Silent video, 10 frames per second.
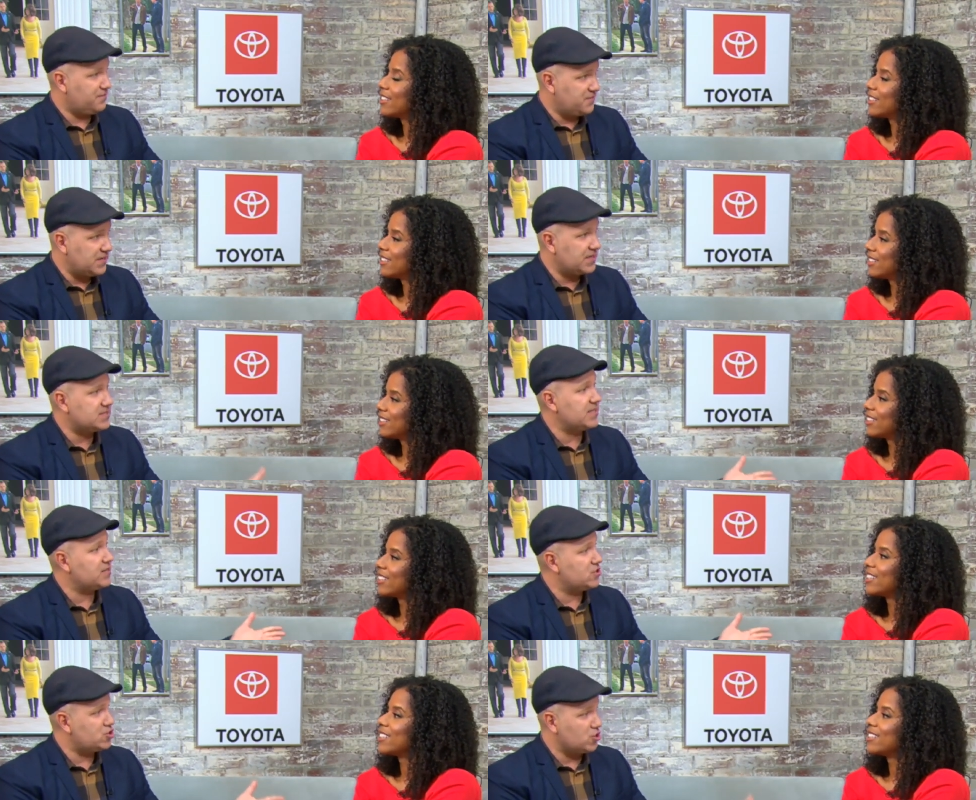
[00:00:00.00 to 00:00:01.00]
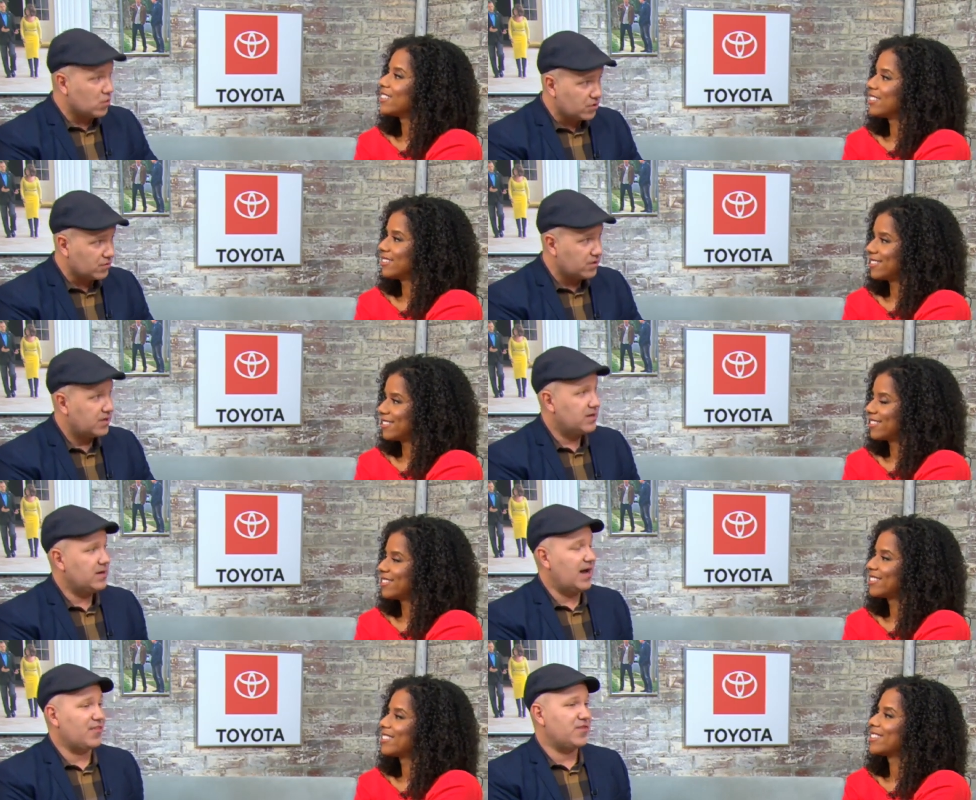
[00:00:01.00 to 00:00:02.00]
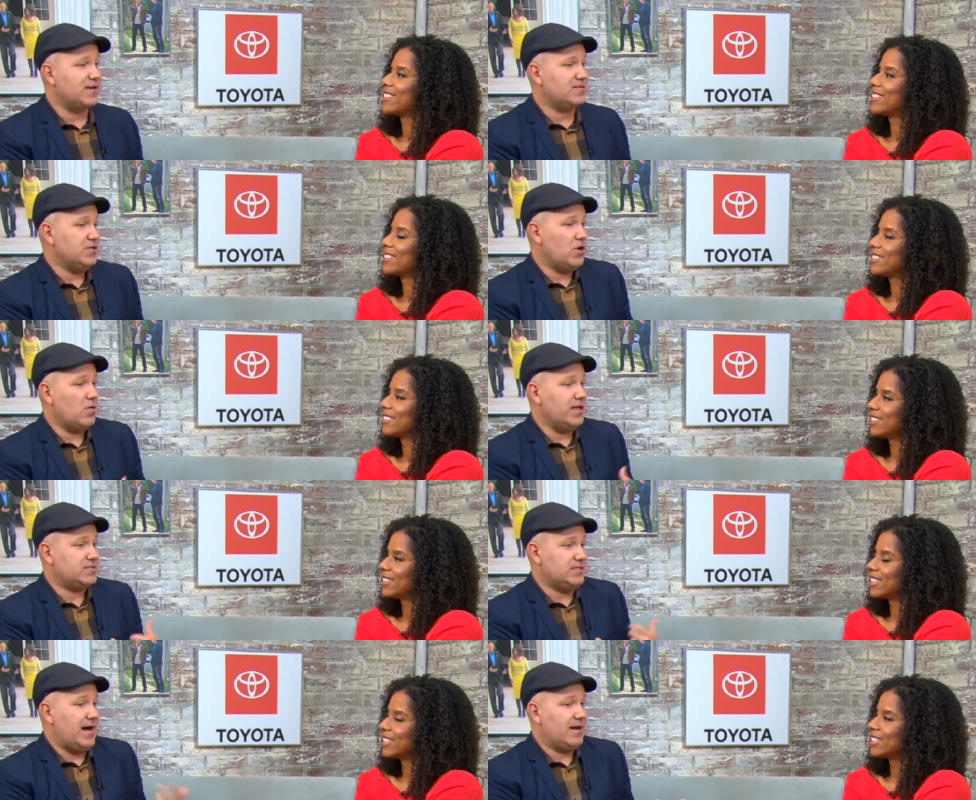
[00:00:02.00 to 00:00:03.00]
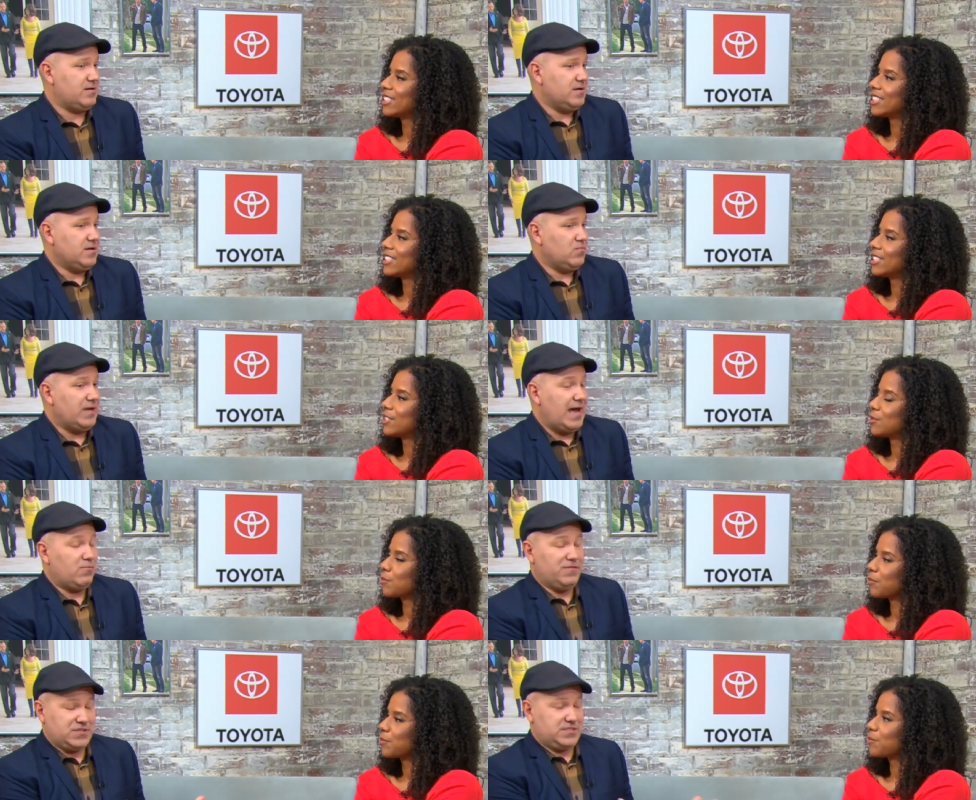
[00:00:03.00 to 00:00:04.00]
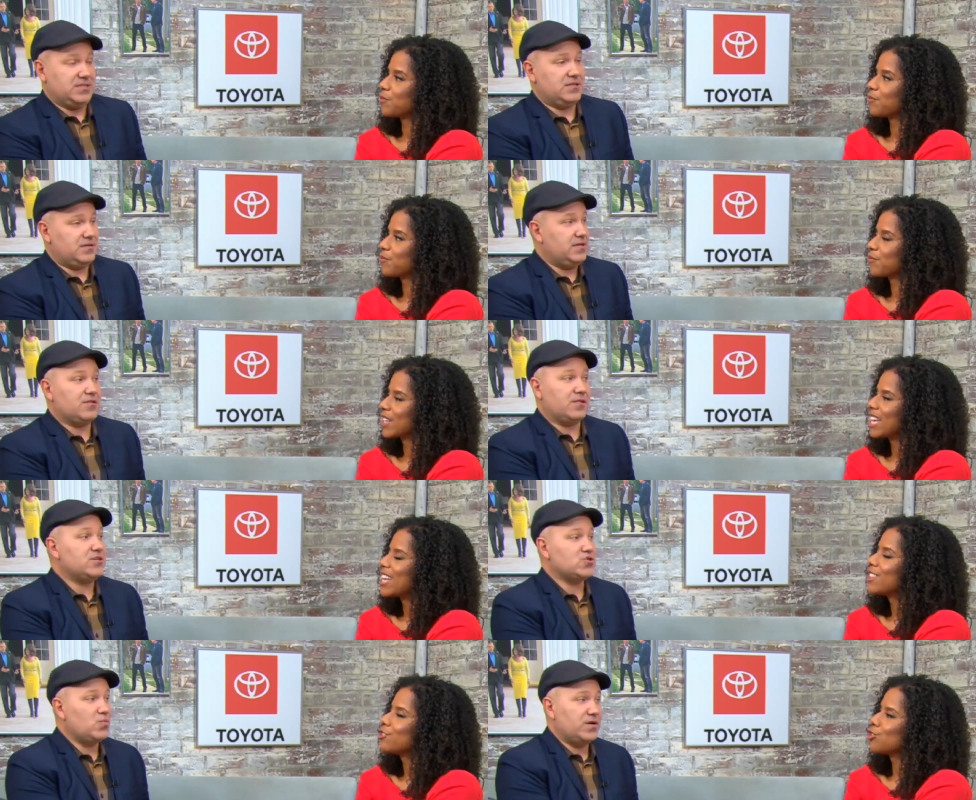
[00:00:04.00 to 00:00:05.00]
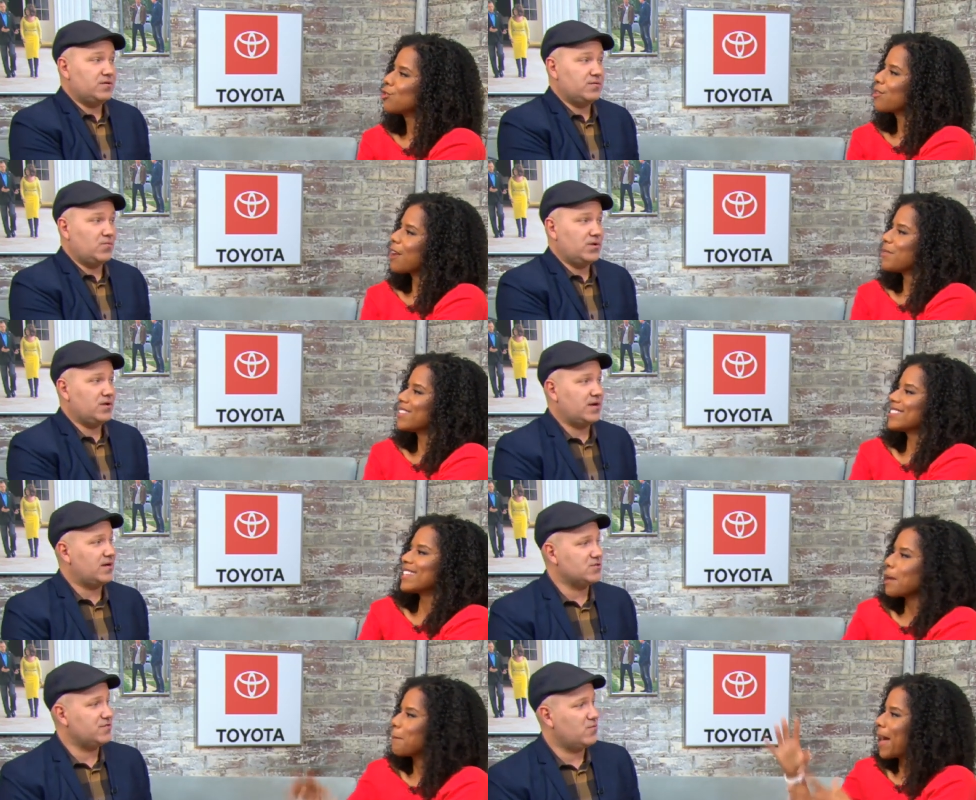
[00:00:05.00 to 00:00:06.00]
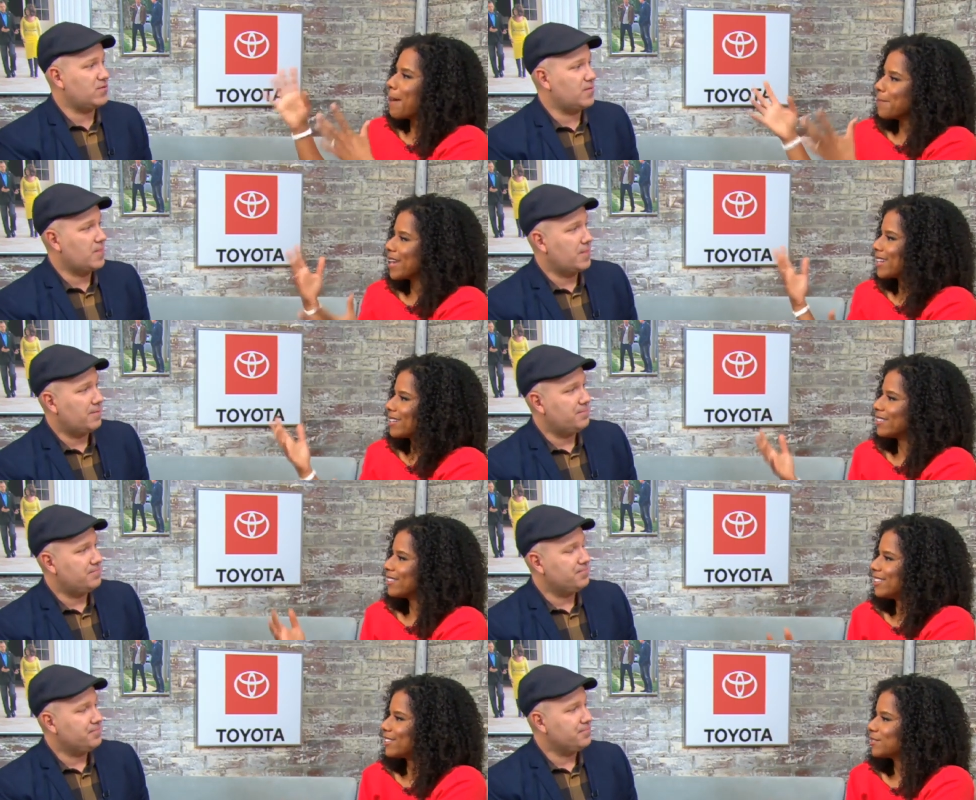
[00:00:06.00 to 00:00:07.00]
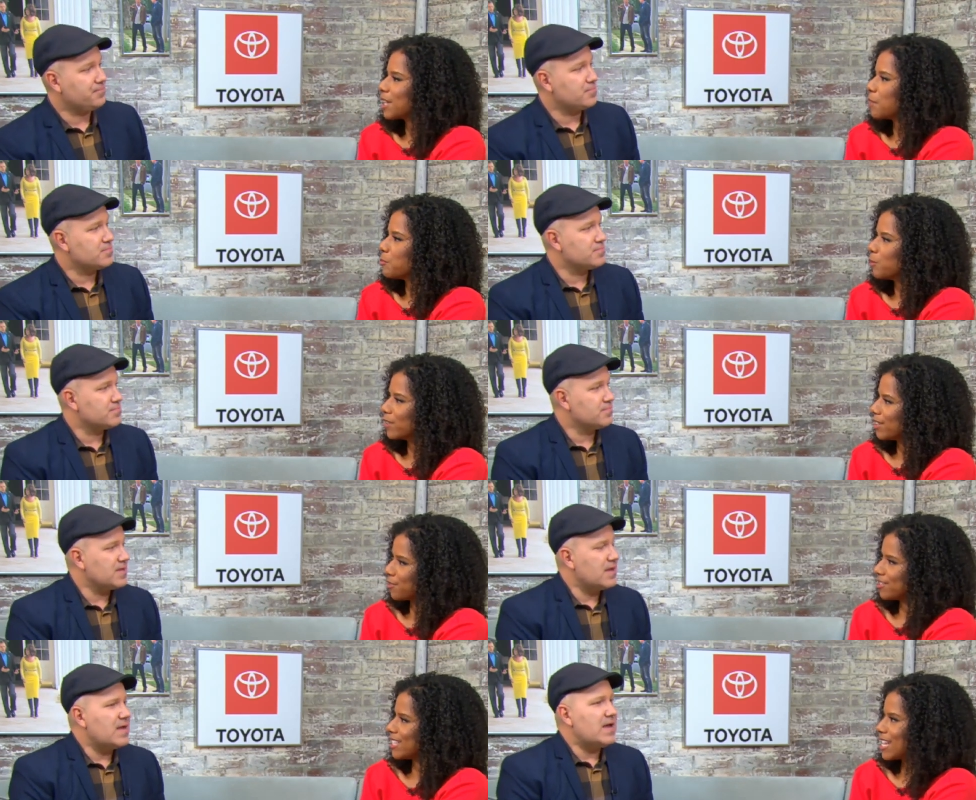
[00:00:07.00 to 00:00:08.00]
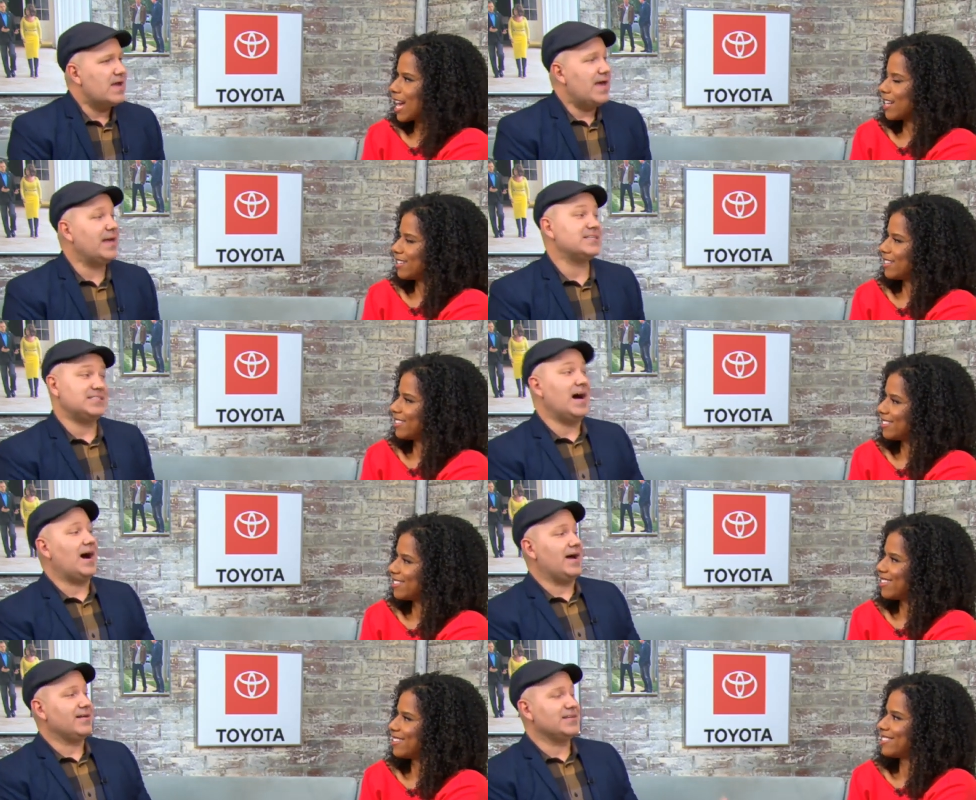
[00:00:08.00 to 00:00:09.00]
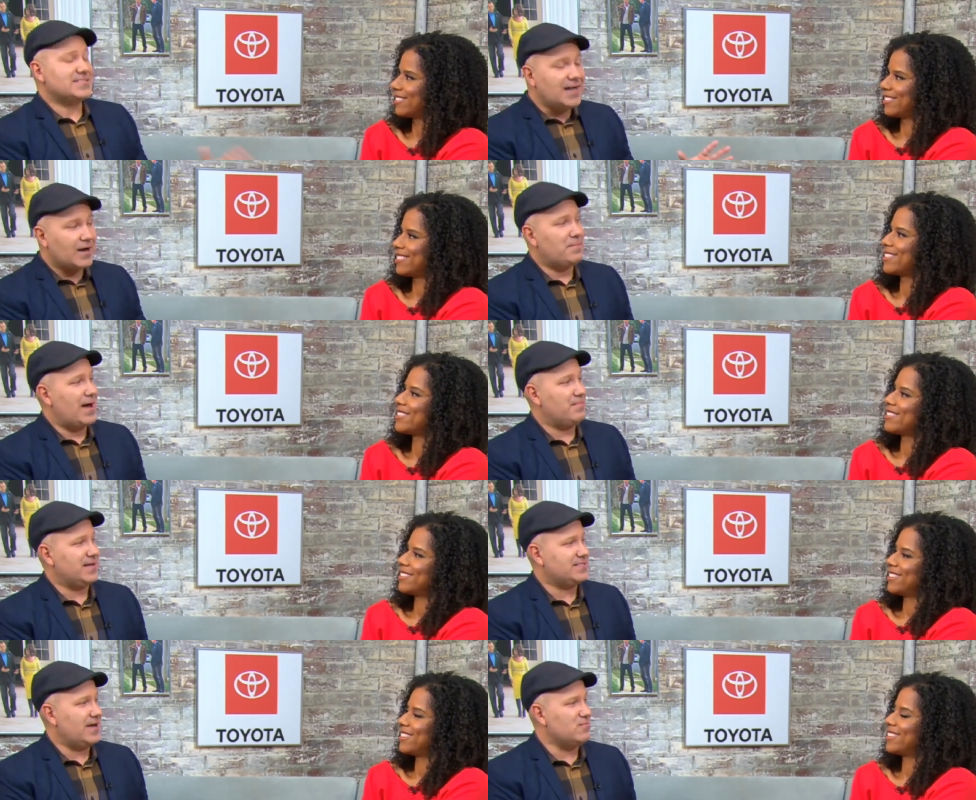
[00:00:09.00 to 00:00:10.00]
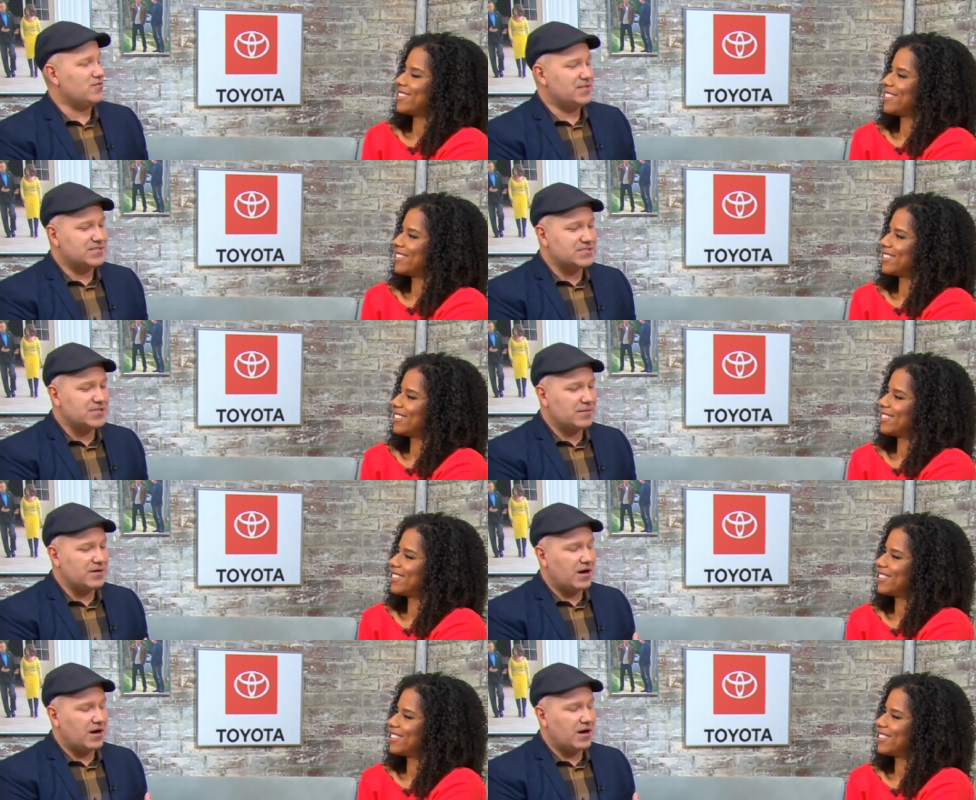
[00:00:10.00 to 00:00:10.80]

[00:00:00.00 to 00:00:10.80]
Speaker 1: Phoenix in The Joker. I think you know it's not we ha- we've seen Heath Ledger the win. Joker. I mean, this is like a
Speaker 2: Batman, you know, type movie, or is it not? It is
Speaker 1: not. It is not a Batman type movie. This is going to be